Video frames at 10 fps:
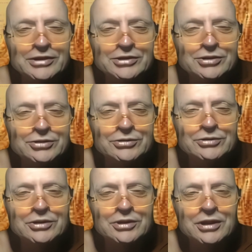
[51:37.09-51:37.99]

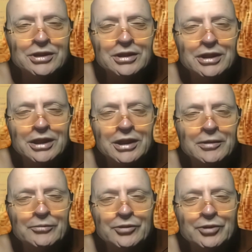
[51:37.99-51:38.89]
gratitude um,
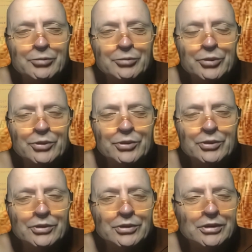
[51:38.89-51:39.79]
mm the more